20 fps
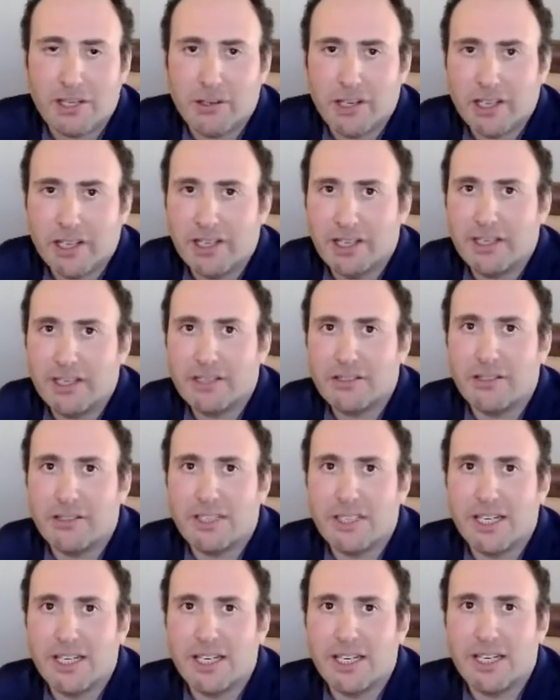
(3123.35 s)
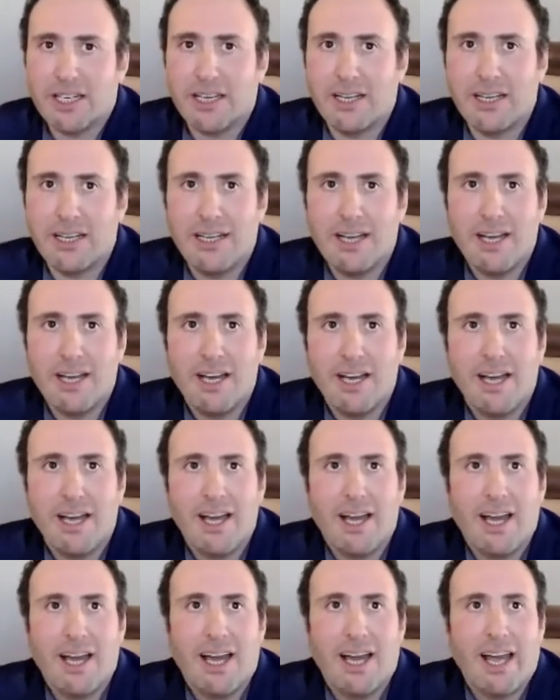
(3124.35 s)
Aurelius or Seneca,
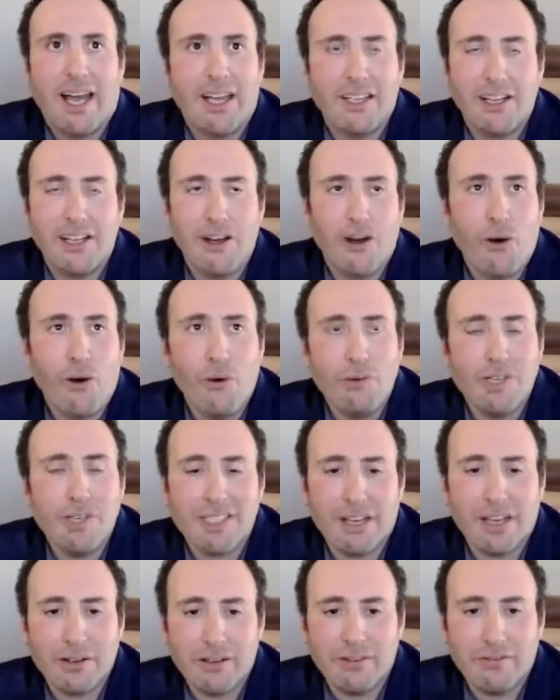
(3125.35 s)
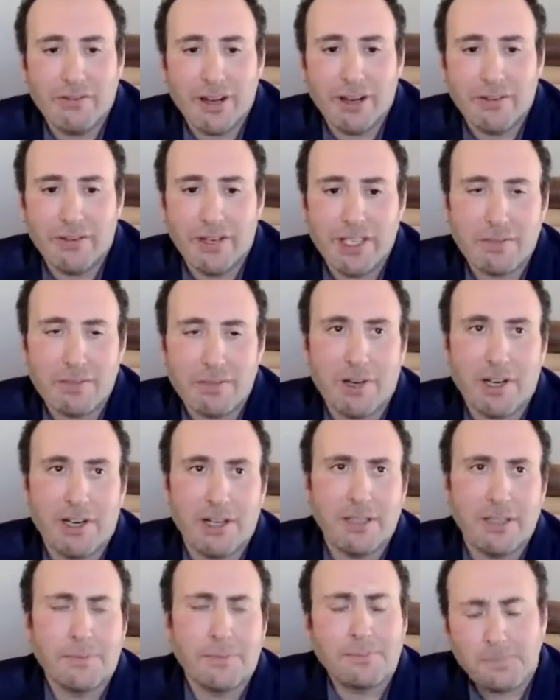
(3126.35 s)
and they always sounded very, very
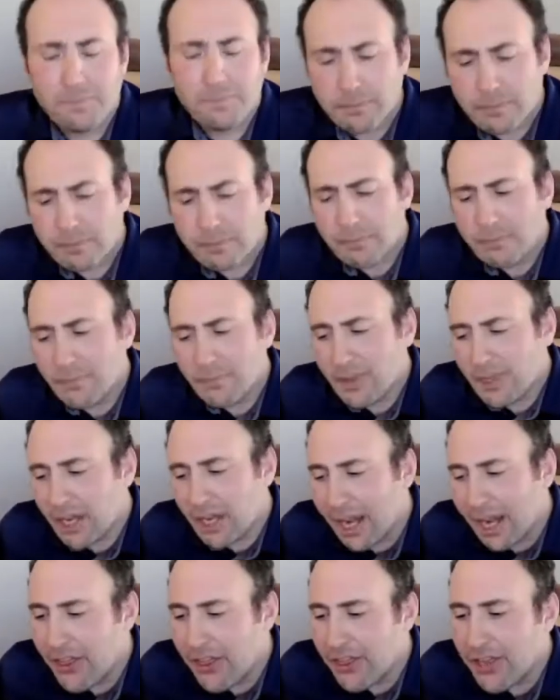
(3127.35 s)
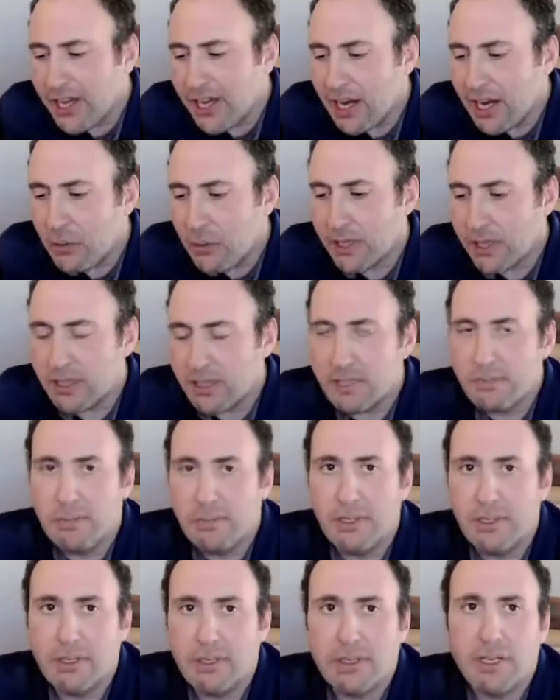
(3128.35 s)
smart. And then I read this
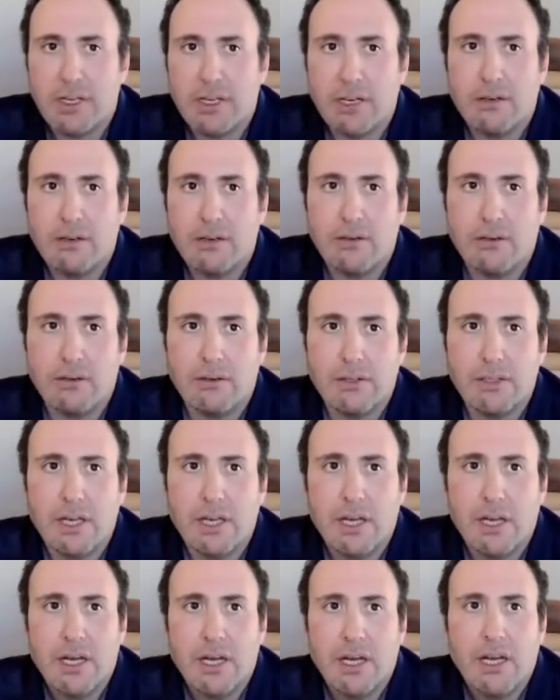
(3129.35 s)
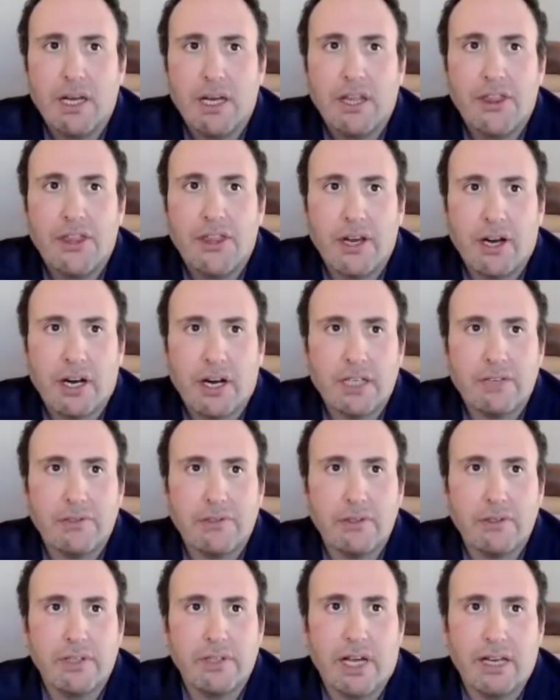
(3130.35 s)
book called The Art of
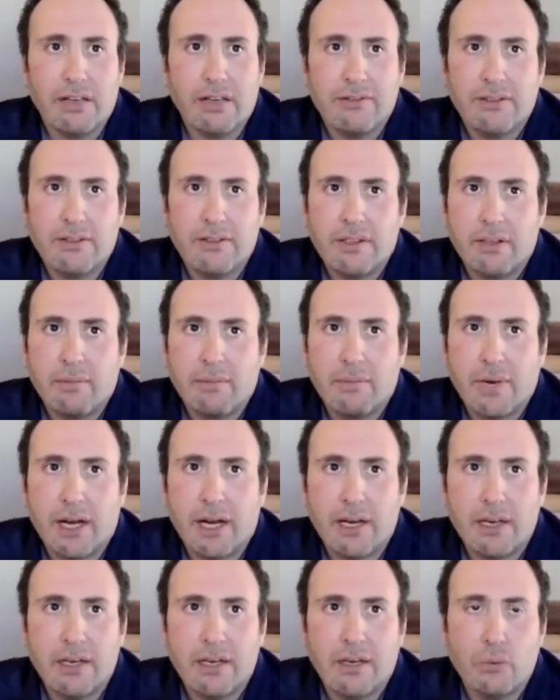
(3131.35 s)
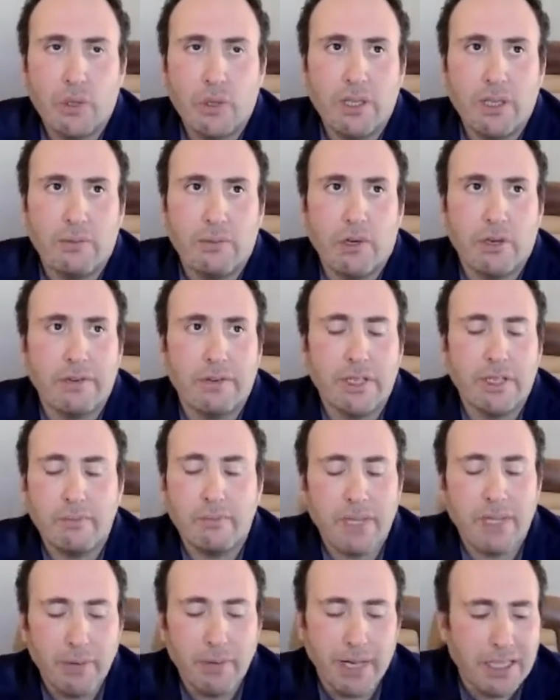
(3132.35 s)
Good Life by uh, William Irvine. And
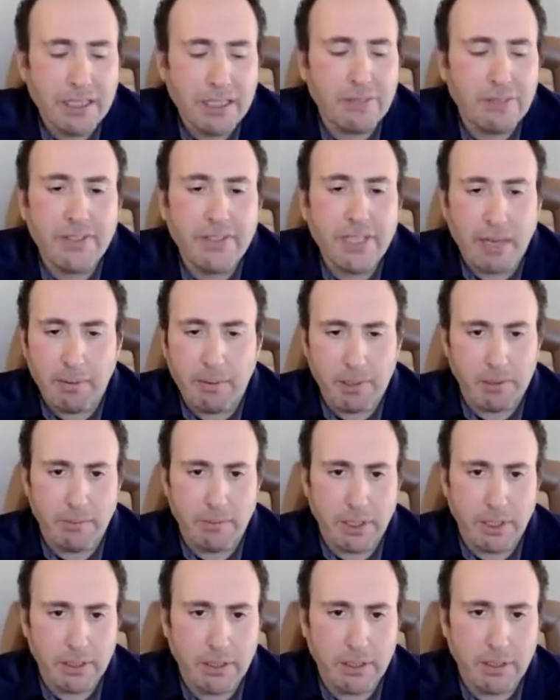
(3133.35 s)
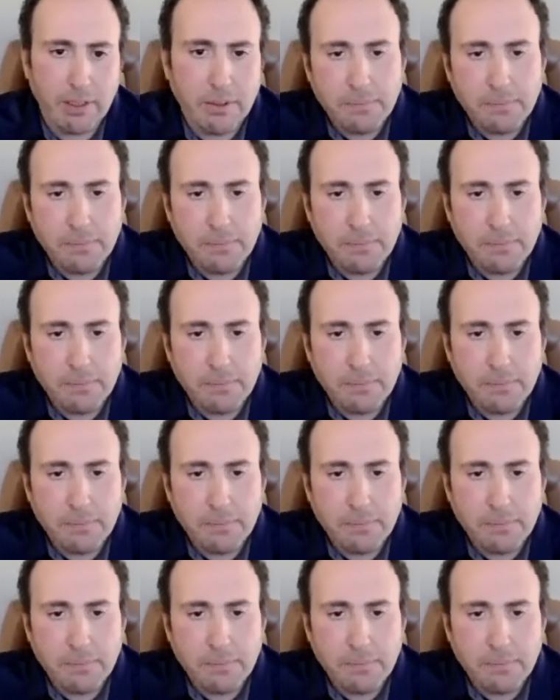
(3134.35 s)
by the way, it's a phenomenal book.